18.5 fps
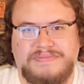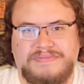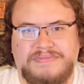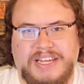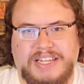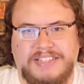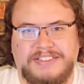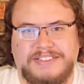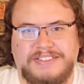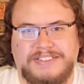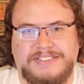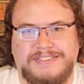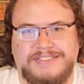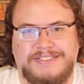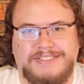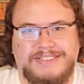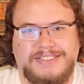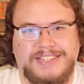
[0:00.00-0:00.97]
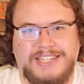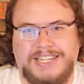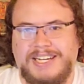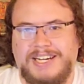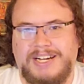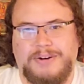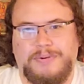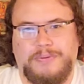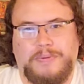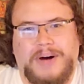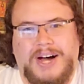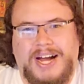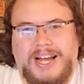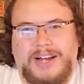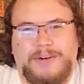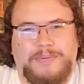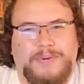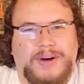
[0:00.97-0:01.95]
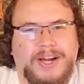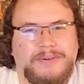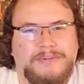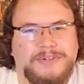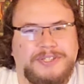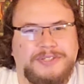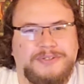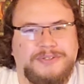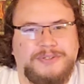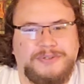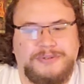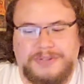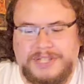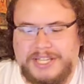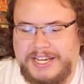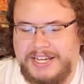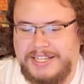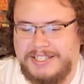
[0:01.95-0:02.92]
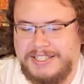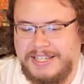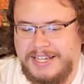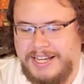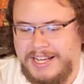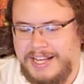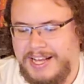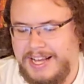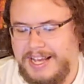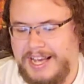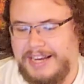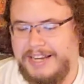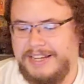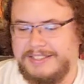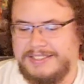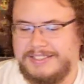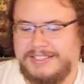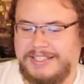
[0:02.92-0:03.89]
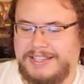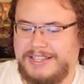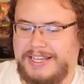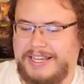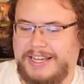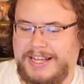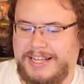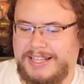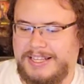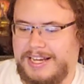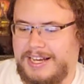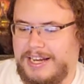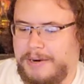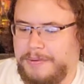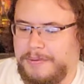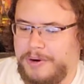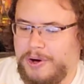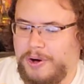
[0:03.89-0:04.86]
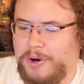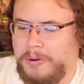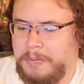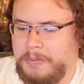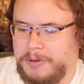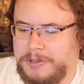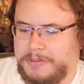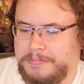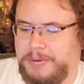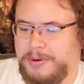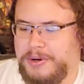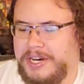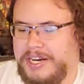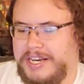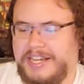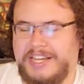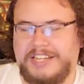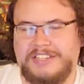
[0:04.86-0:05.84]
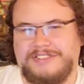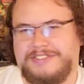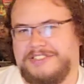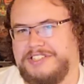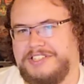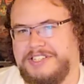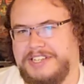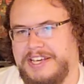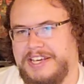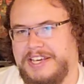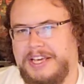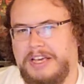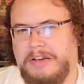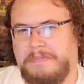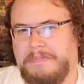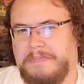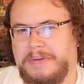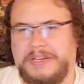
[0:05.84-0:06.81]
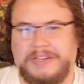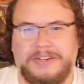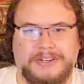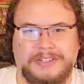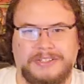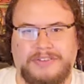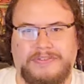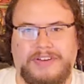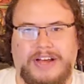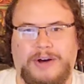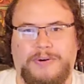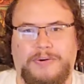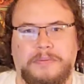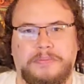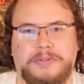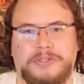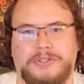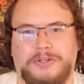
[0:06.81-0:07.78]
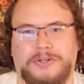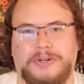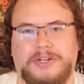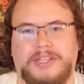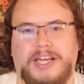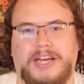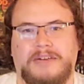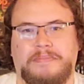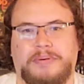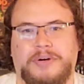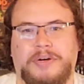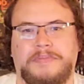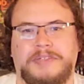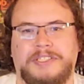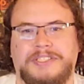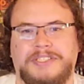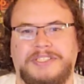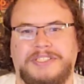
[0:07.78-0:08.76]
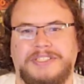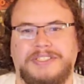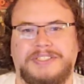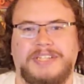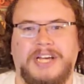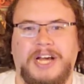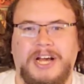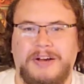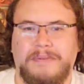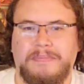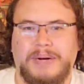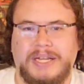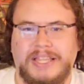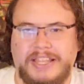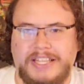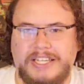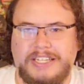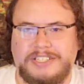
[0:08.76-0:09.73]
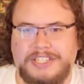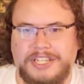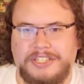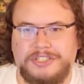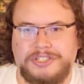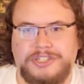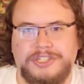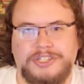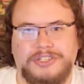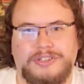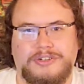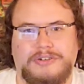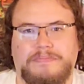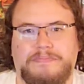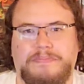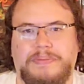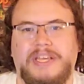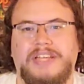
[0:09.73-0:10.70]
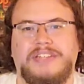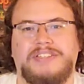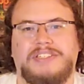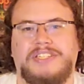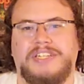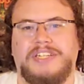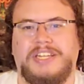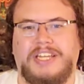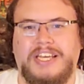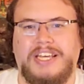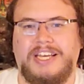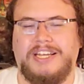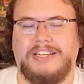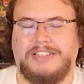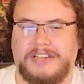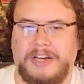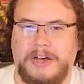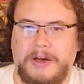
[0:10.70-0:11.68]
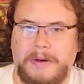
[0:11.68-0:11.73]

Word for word: That's why. Why would you do that? And here's the thing I would almost put it in D because of how absurd that premise is, but the titular beast in heat